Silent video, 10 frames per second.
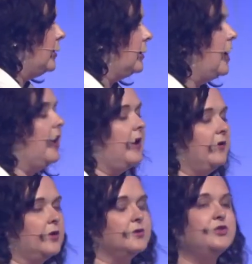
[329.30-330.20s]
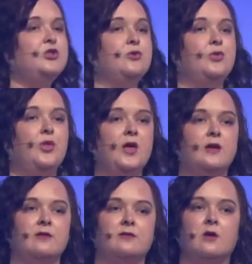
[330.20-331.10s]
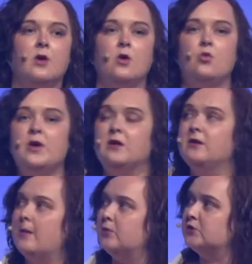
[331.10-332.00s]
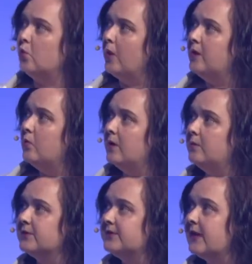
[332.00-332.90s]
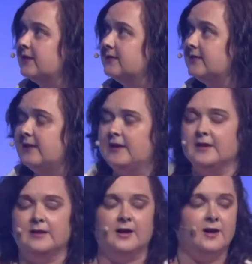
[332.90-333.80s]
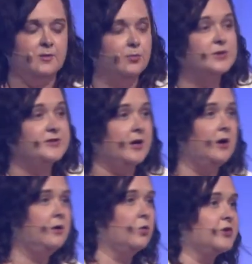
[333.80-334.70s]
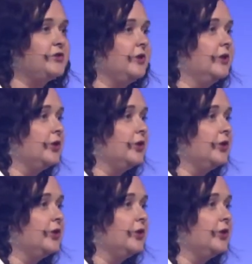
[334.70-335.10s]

and cut out those two things, we end up with twenty-one percent in uh, Brazil, we're still